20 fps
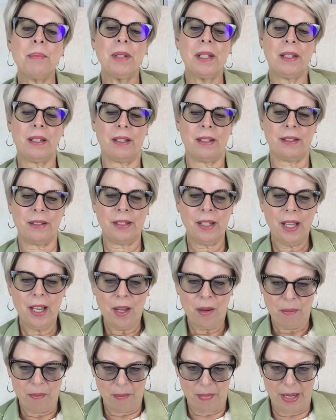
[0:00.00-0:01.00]
because
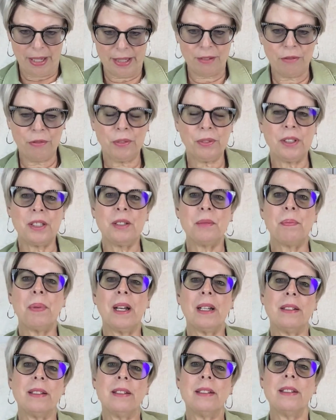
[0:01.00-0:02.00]
mindfulness
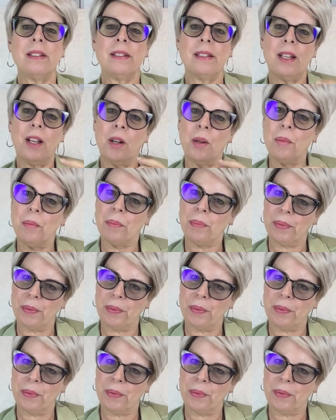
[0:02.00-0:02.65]
practices help